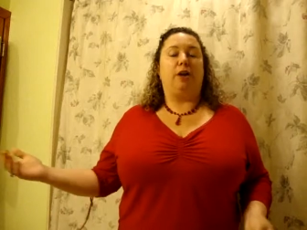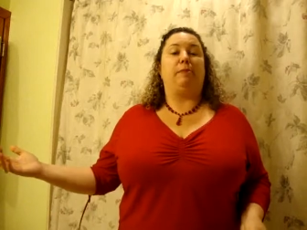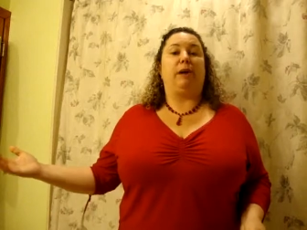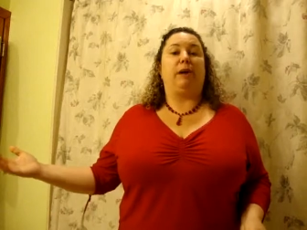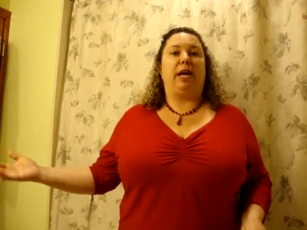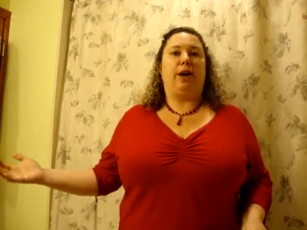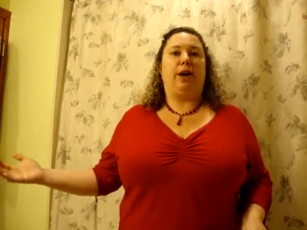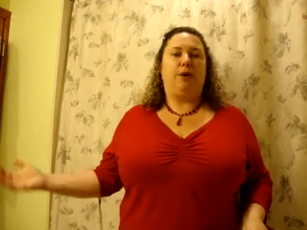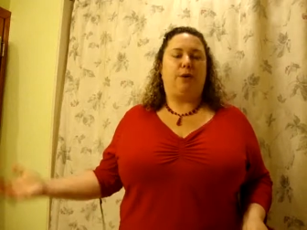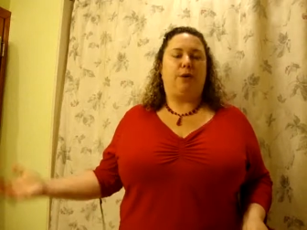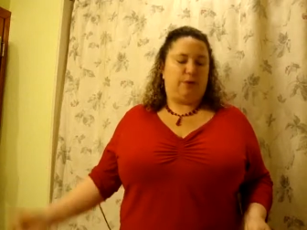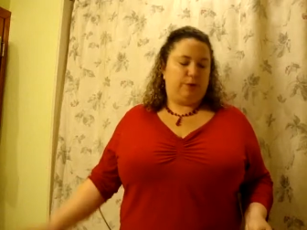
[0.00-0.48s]

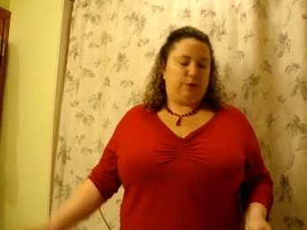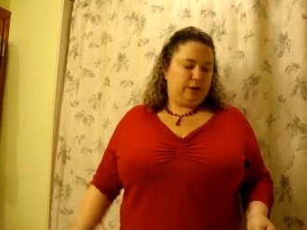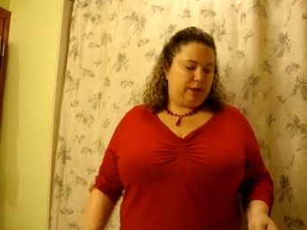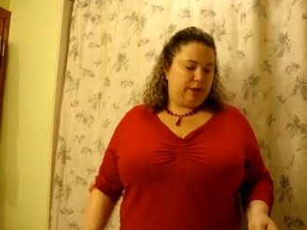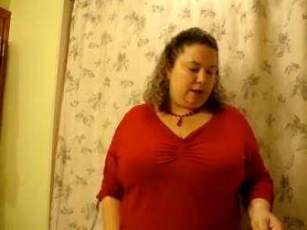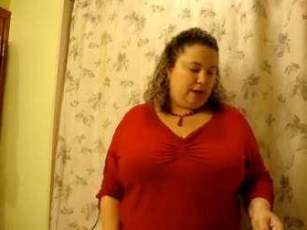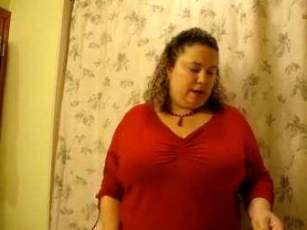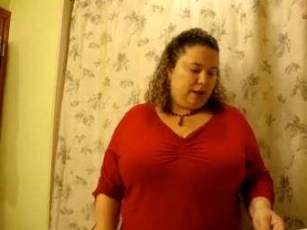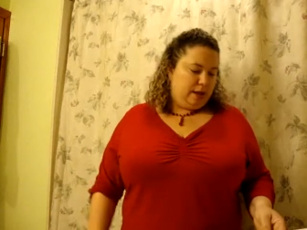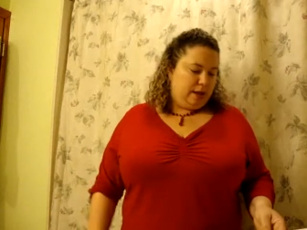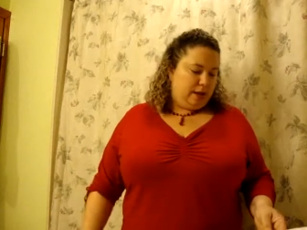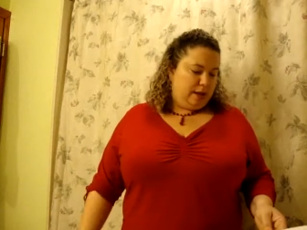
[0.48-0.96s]
my own.
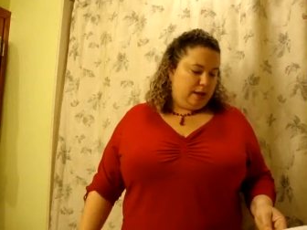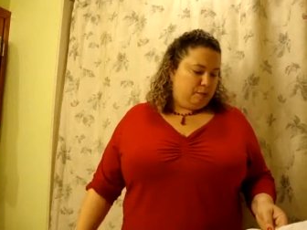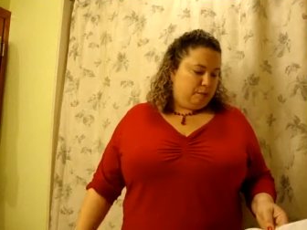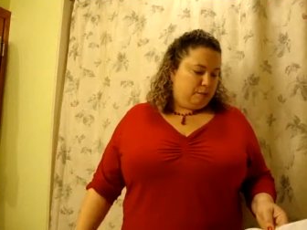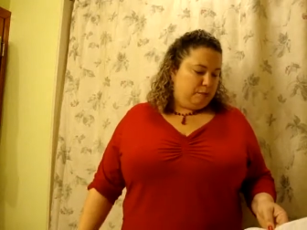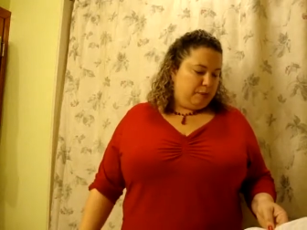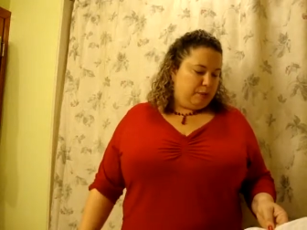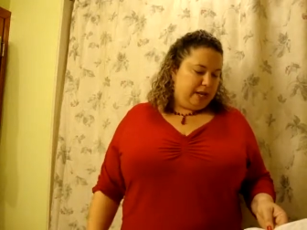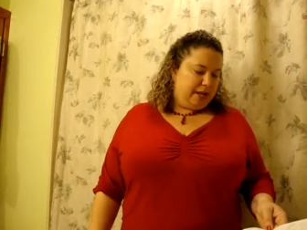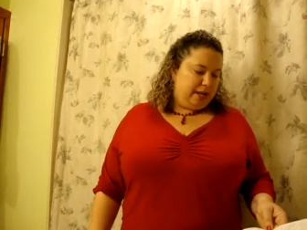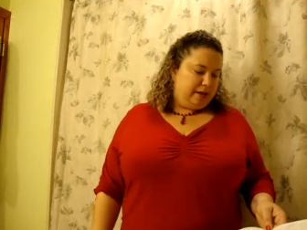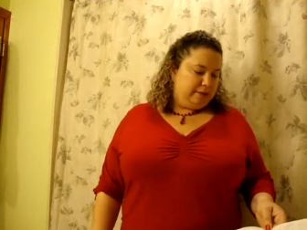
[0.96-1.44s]

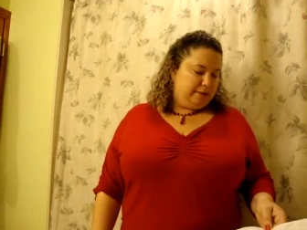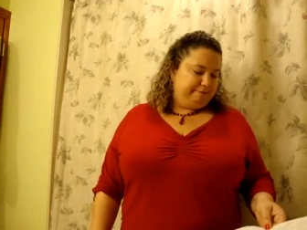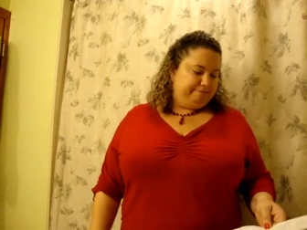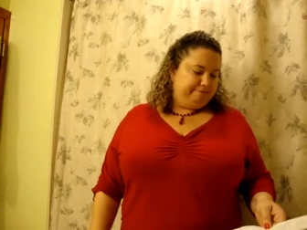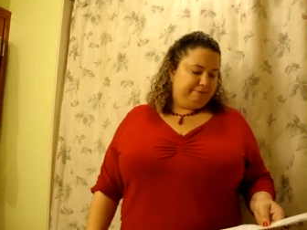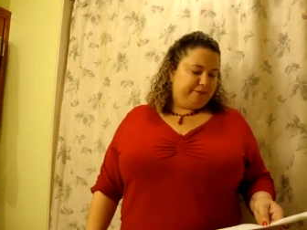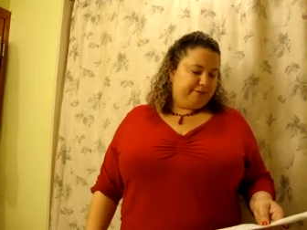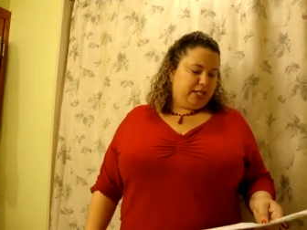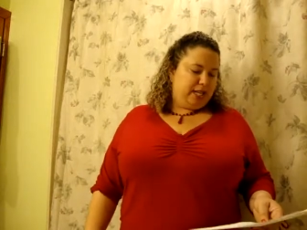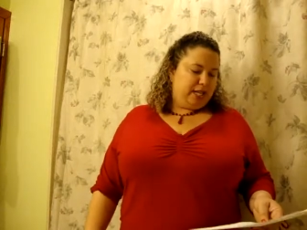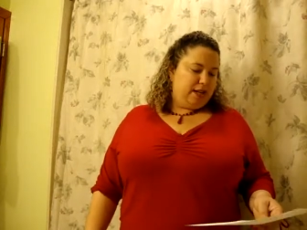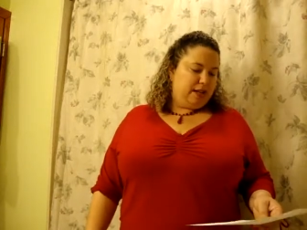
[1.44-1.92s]
But
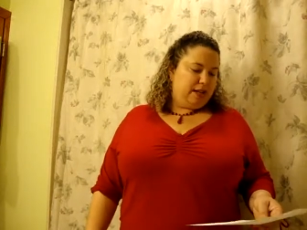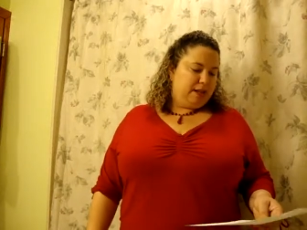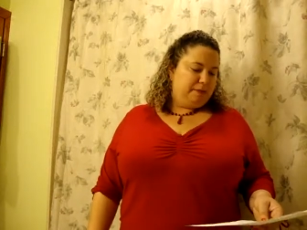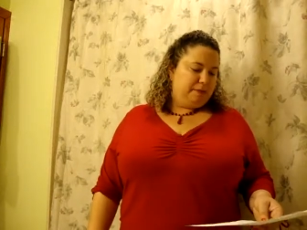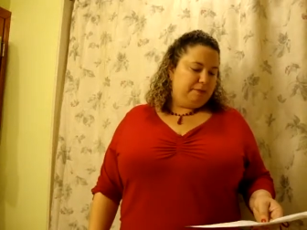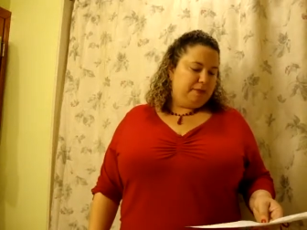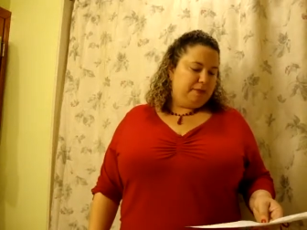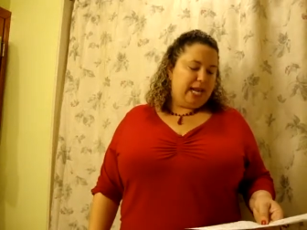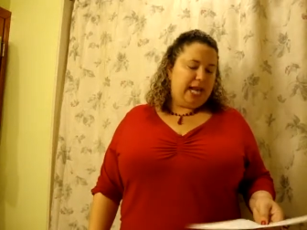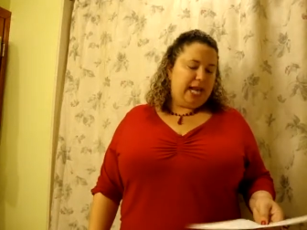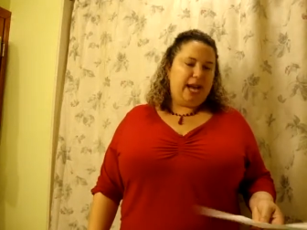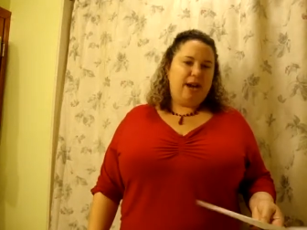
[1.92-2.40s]

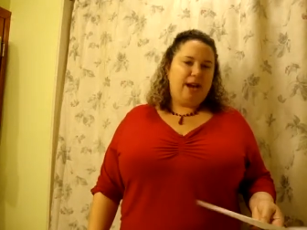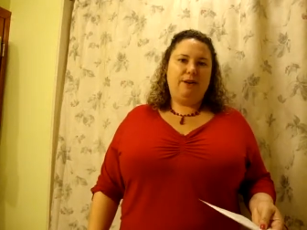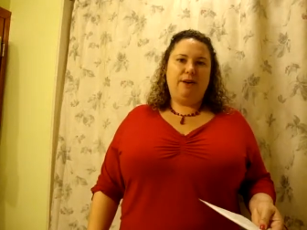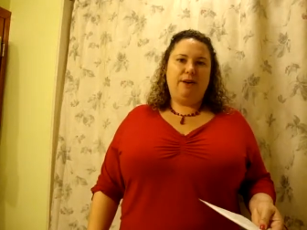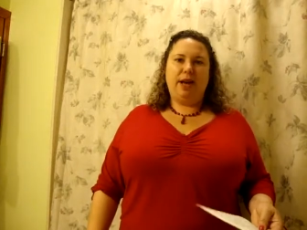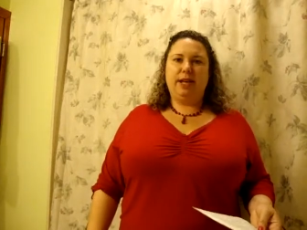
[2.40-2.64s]
now